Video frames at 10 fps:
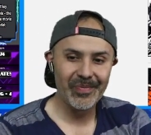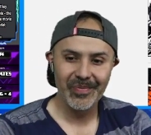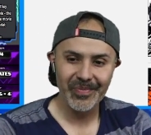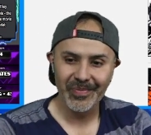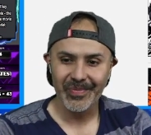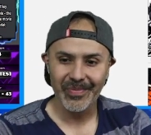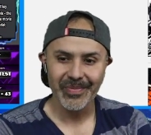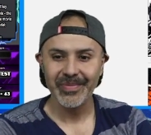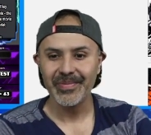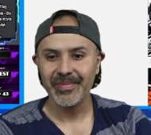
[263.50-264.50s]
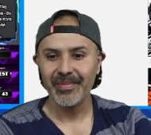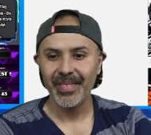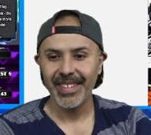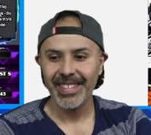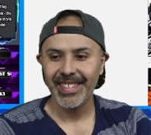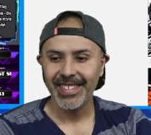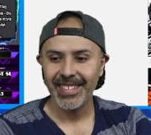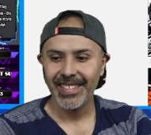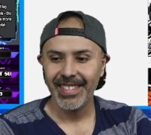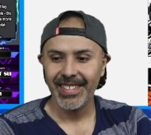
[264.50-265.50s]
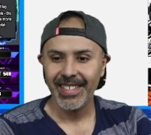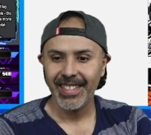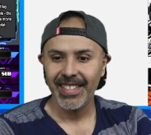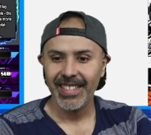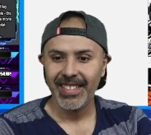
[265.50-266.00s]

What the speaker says: No one is speaking in this clip.